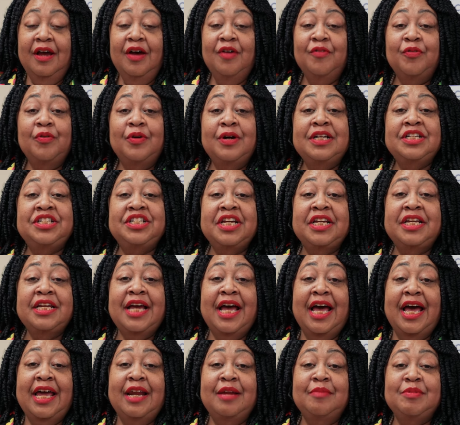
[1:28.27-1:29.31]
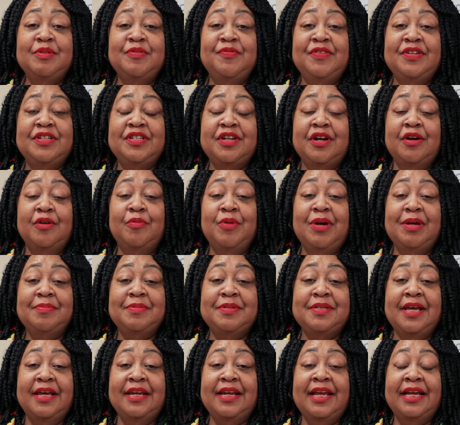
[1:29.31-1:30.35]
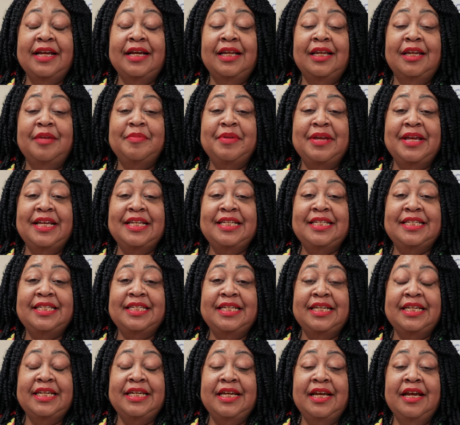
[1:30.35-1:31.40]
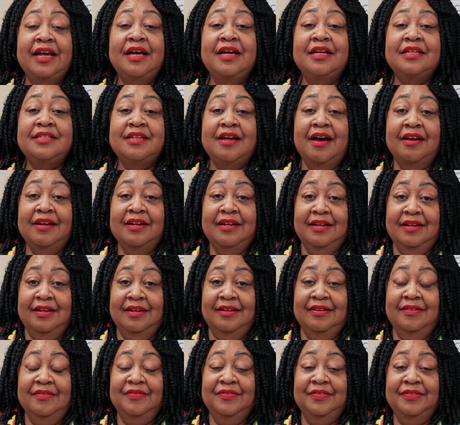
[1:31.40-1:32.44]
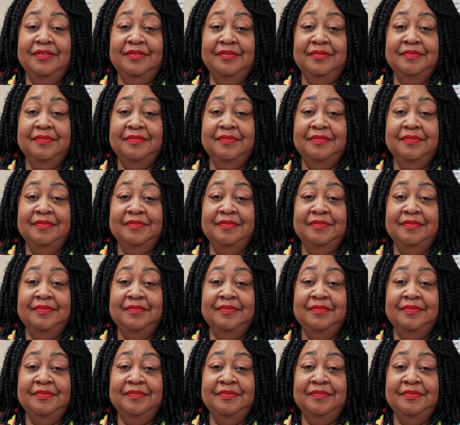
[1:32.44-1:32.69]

For agenda items, visit our website at columbia s c dot gov.